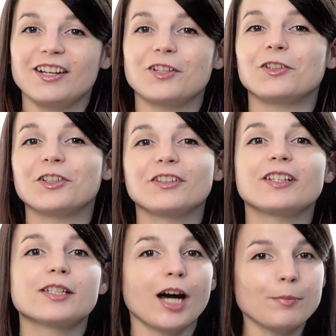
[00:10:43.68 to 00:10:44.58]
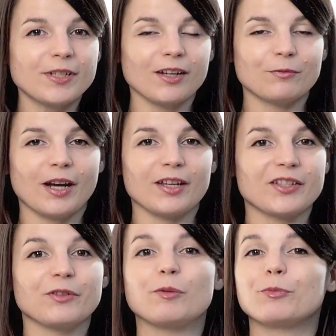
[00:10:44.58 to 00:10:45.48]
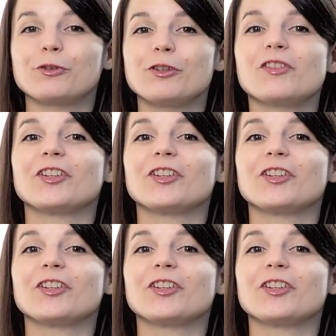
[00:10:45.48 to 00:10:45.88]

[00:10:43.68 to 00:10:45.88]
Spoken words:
you'll learn the top 10 ways to improve your